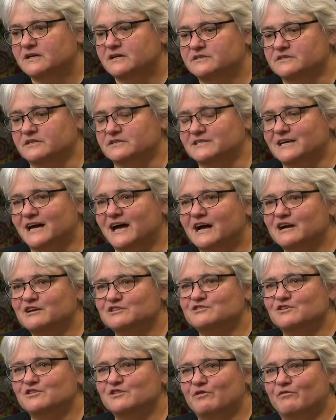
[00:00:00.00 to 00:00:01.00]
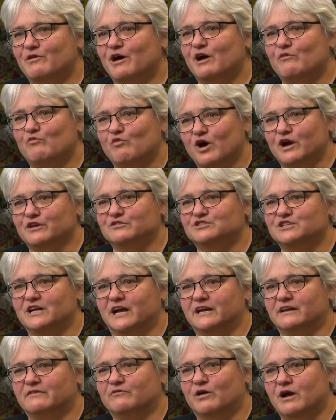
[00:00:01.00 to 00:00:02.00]
So targets on their own won't
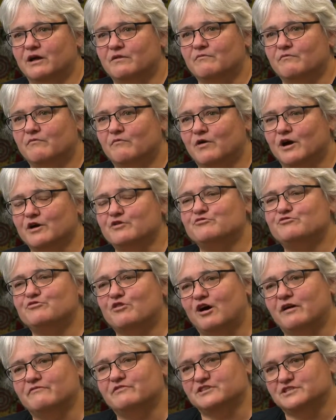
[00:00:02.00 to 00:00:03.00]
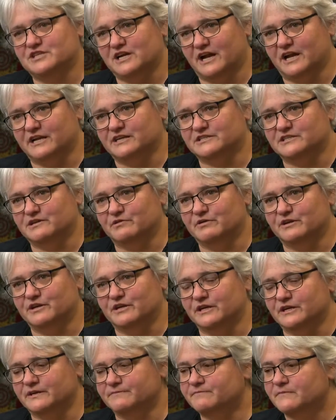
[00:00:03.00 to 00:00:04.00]
drive the change that we
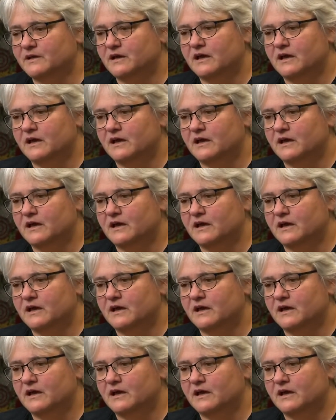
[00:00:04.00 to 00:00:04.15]
need.